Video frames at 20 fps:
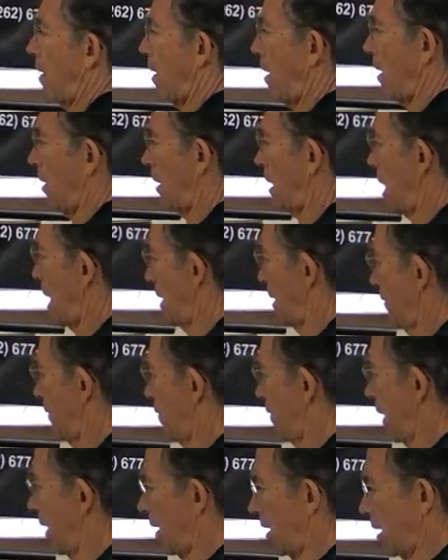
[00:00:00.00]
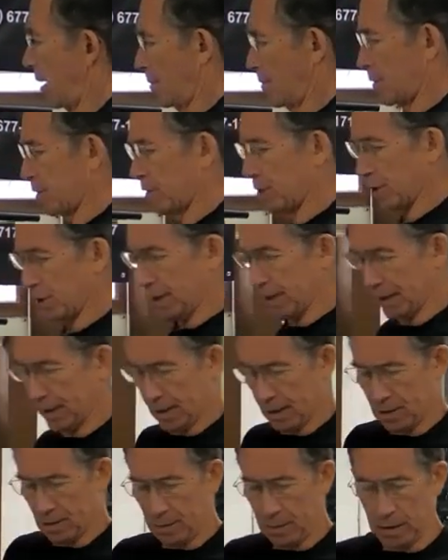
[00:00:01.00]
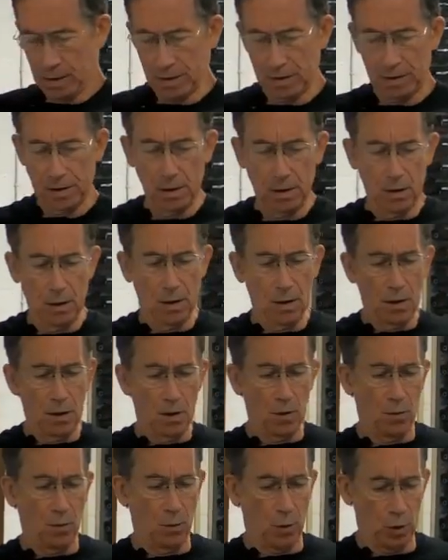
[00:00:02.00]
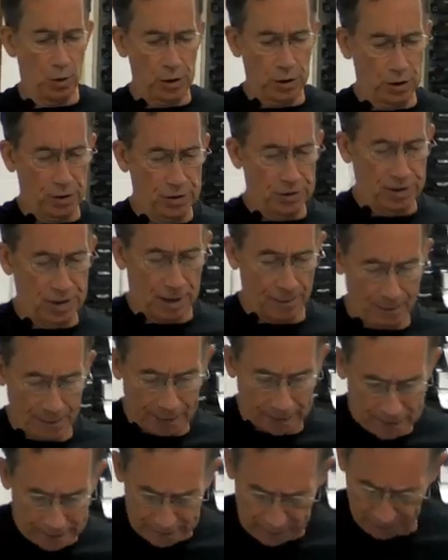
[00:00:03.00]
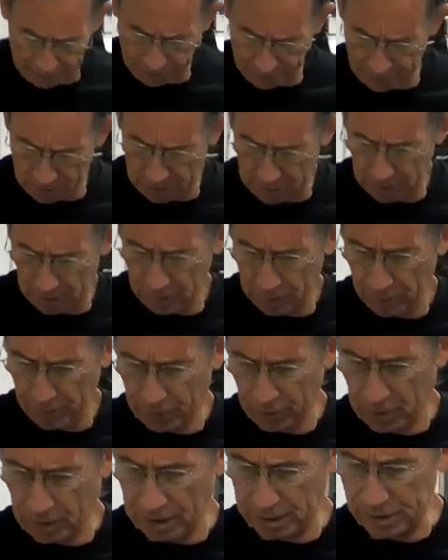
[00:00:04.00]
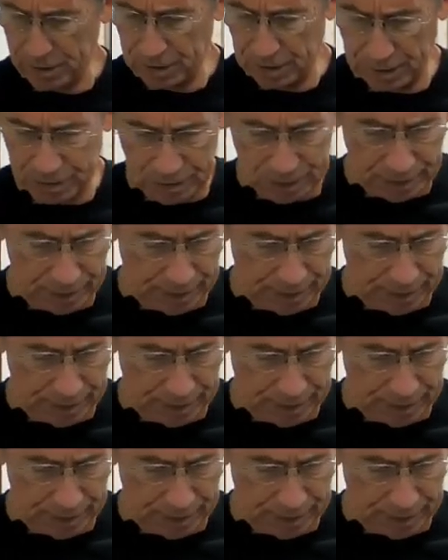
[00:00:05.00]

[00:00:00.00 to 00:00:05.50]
A lot of uh, shooting disciplines will use something different. For instance,